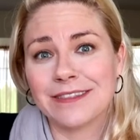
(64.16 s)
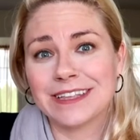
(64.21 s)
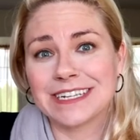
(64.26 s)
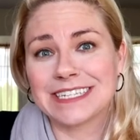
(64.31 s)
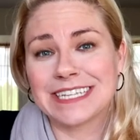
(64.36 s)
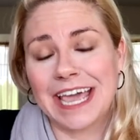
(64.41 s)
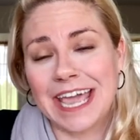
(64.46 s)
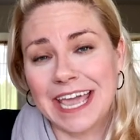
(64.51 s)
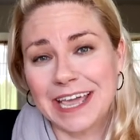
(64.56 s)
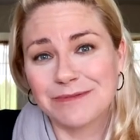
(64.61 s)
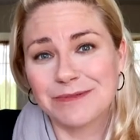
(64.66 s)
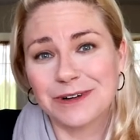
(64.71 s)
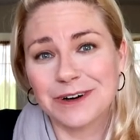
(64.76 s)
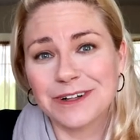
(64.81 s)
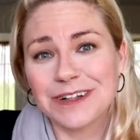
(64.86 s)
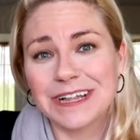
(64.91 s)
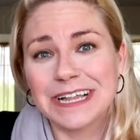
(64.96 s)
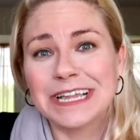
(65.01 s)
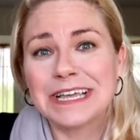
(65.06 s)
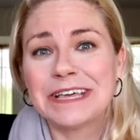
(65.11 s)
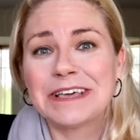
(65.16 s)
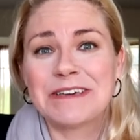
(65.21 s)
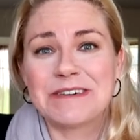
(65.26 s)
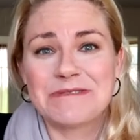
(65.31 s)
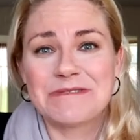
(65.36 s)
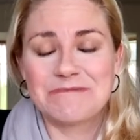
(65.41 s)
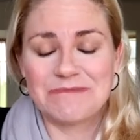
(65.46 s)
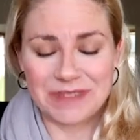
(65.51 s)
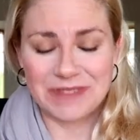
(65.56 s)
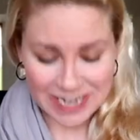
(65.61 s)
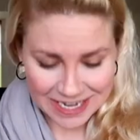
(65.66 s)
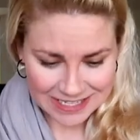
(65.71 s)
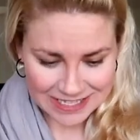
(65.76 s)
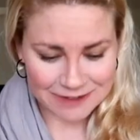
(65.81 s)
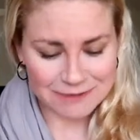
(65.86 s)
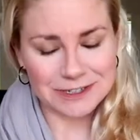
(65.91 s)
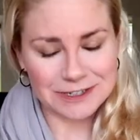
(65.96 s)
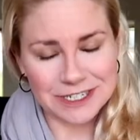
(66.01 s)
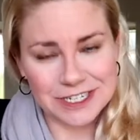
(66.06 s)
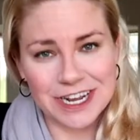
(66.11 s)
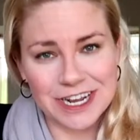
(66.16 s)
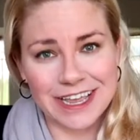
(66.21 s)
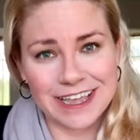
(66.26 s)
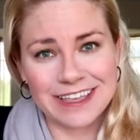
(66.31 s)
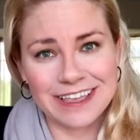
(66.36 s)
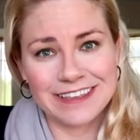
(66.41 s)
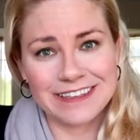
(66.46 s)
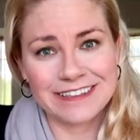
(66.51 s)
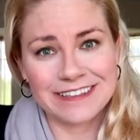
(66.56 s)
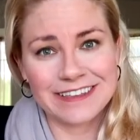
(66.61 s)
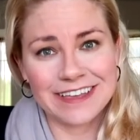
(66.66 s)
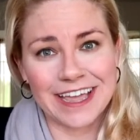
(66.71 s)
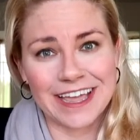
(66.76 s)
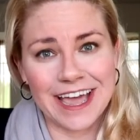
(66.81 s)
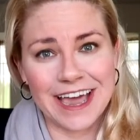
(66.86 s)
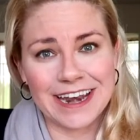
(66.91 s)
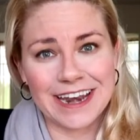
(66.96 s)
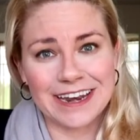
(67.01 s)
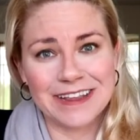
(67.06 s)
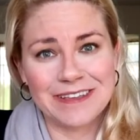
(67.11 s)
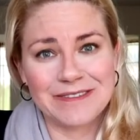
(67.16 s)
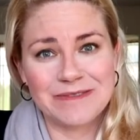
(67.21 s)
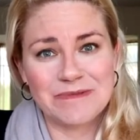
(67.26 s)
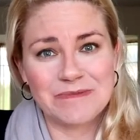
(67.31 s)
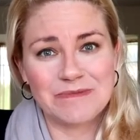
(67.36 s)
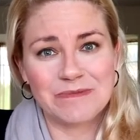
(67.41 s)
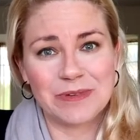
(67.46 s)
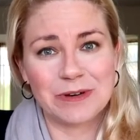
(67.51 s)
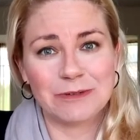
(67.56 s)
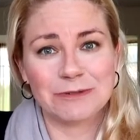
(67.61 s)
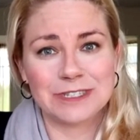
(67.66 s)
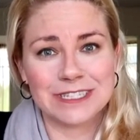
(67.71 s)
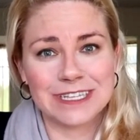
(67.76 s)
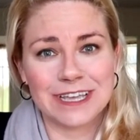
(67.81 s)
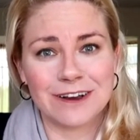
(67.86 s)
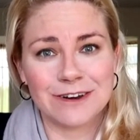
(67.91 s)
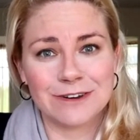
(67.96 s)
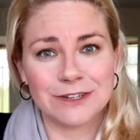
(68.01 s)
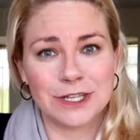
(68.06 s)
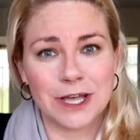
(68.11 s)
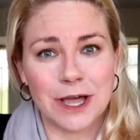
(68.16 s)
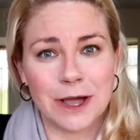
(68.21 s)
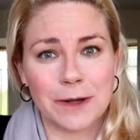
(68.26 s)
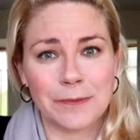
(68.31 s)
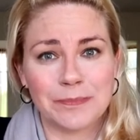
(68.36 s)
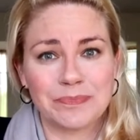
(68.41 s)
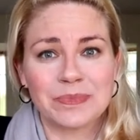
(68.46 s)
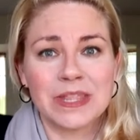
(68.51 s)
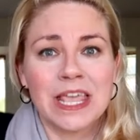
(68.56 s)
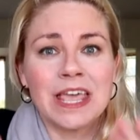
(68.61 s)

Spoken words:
on the table because it will shake again, but we'll sing our song.